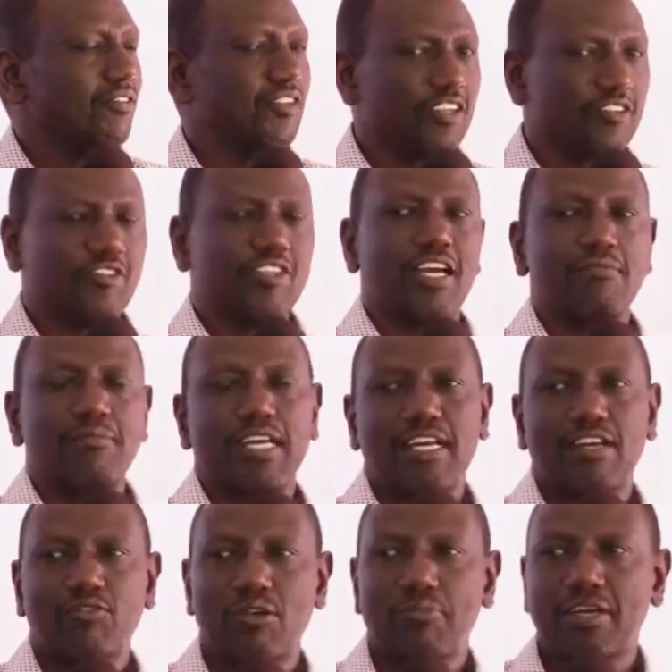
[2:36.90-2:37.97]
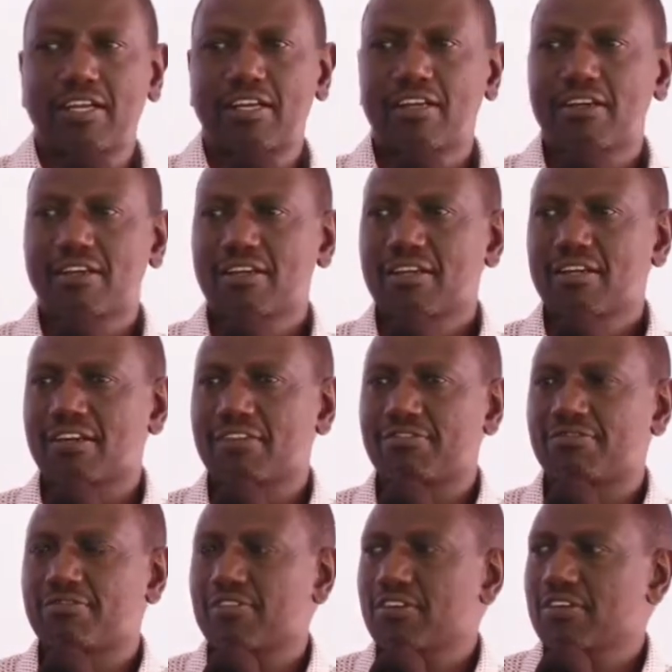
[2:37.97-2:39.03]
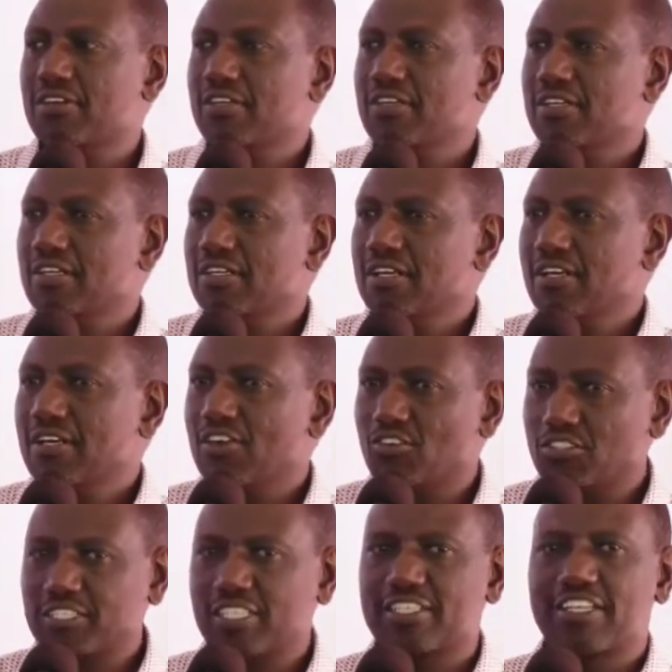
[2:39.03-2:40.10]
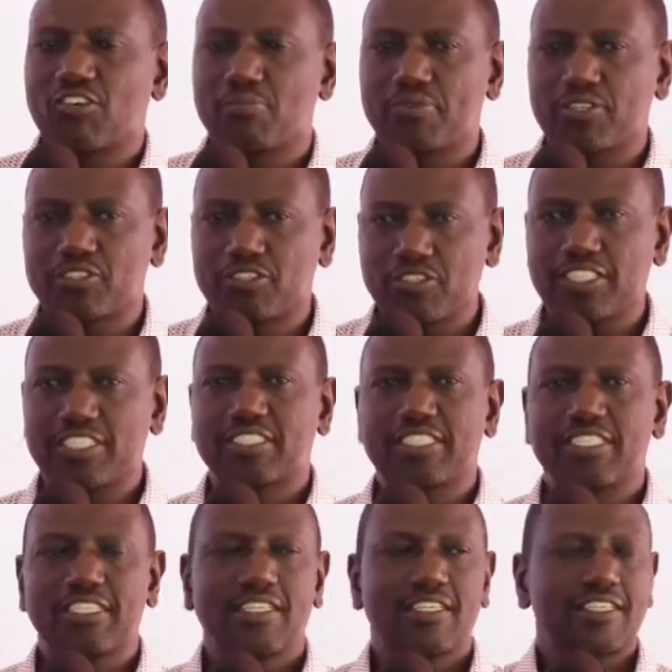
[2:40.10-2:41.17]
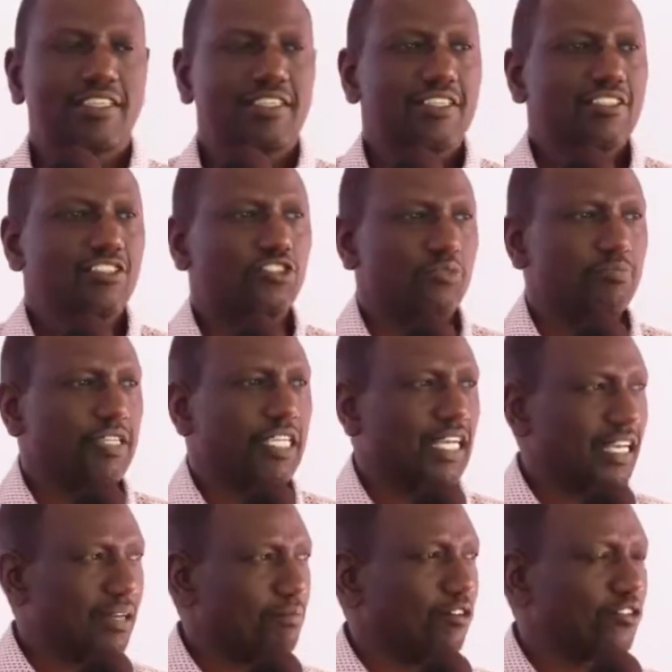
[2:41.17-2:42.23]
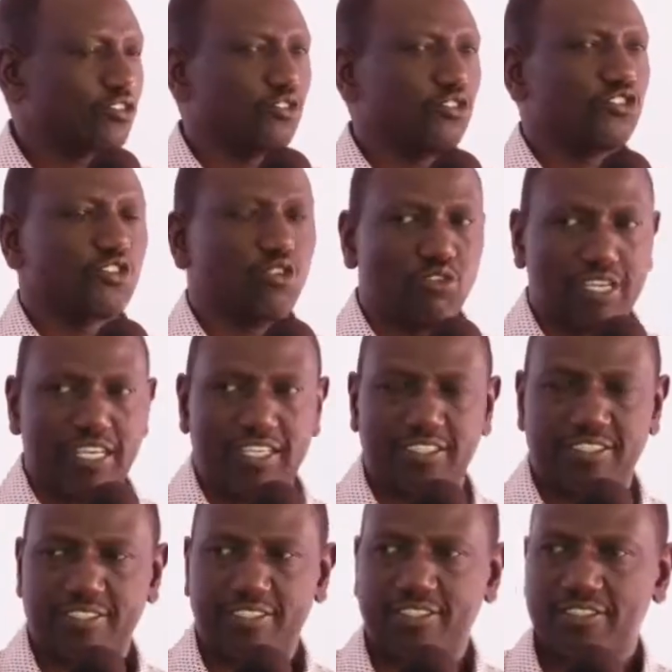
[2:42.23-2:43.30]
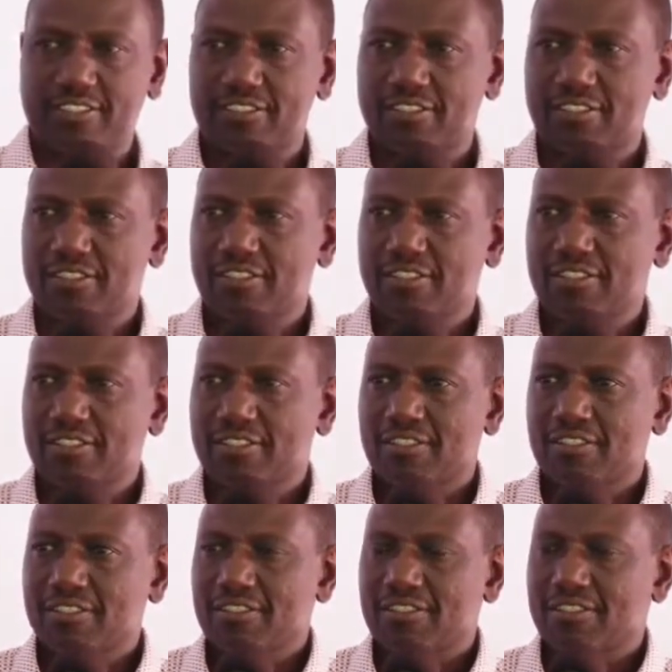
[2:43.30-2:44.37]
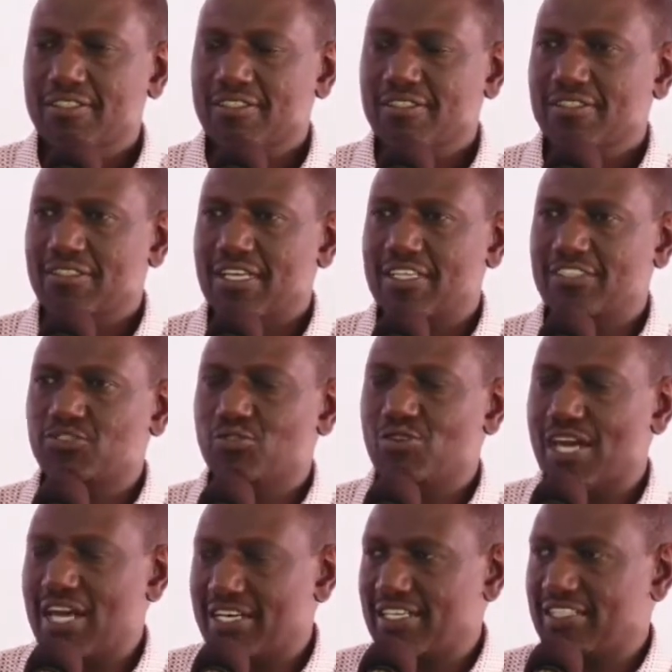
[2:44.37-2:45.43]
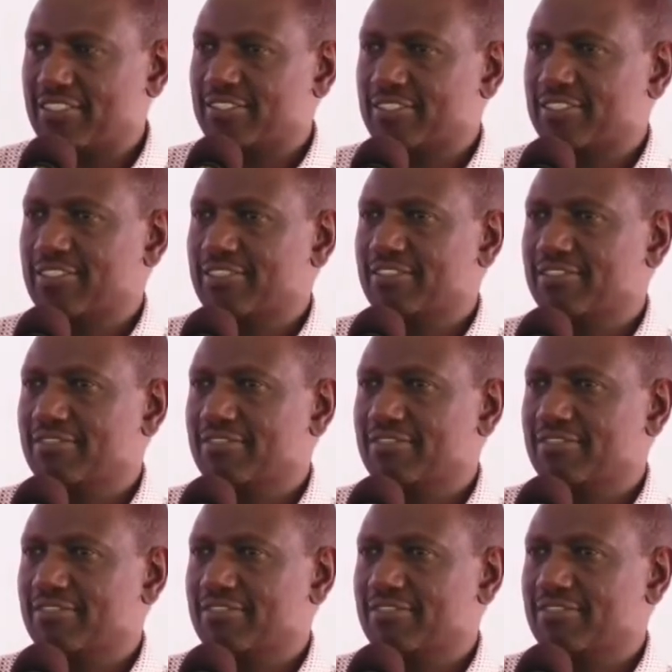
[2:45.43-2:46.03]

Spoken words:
these young men and women have gotten the opportunity to be able to showcase and to harness